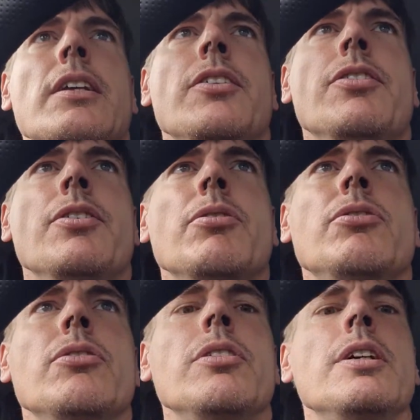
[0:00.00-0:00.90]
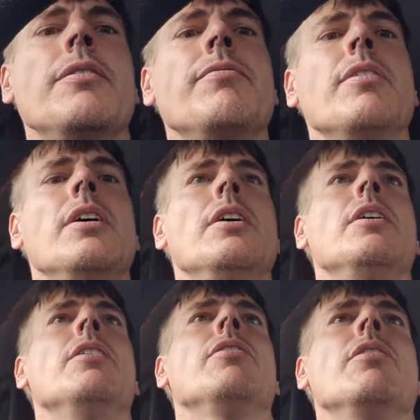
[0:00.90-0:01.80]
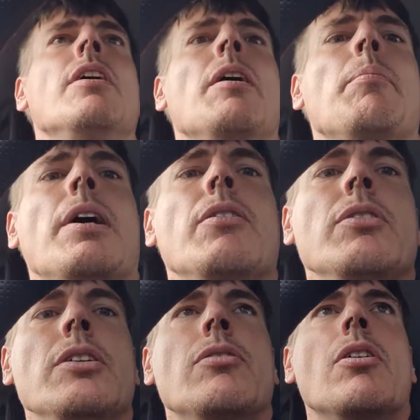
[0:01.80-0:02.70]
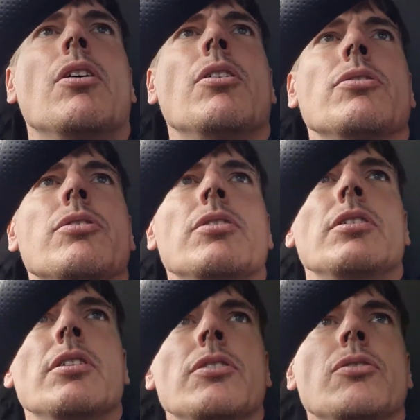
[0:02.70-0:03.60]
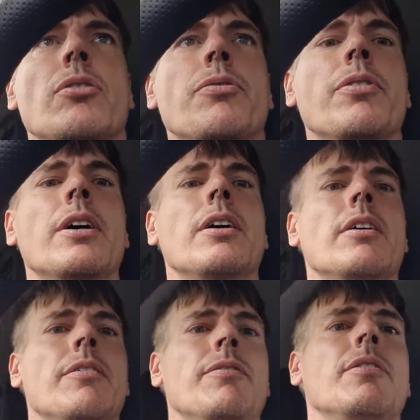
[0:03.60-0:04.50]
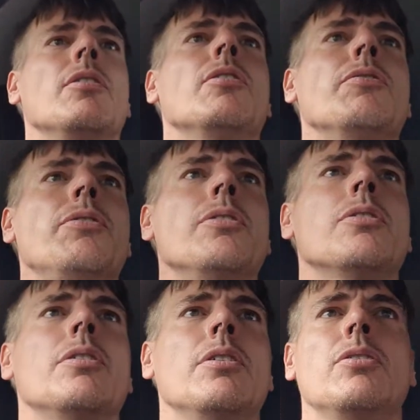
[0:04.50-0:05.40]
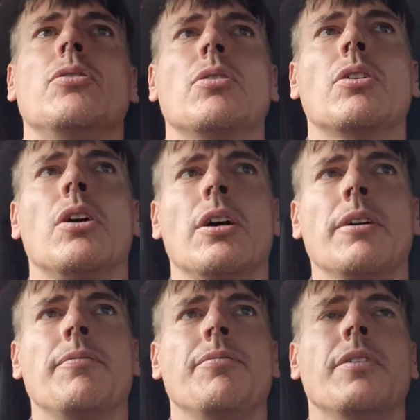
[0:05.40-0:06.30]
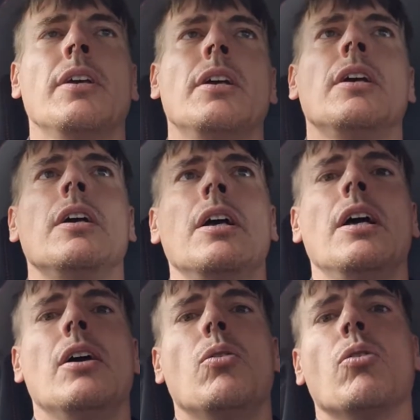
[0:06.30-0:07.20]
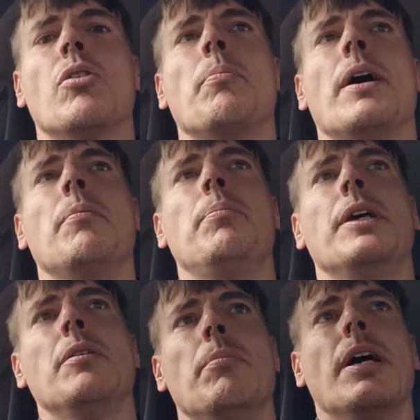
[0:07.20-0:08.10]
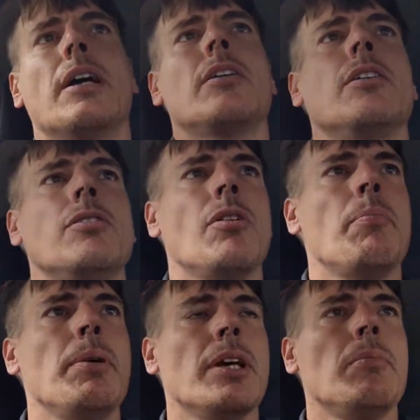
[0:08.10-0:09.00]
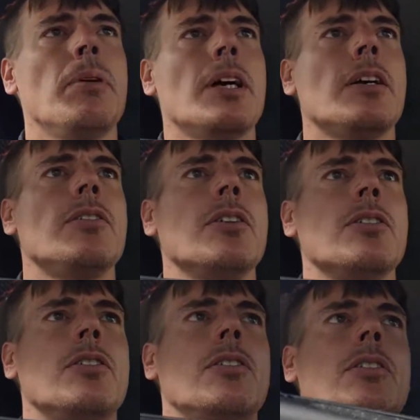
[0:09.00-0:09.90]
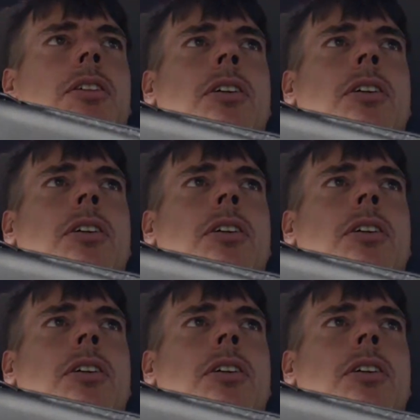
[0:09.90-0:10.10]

ECU tuning, so thereby you need to alter the software of your stock car, or by Piggyback. So Piggyback is just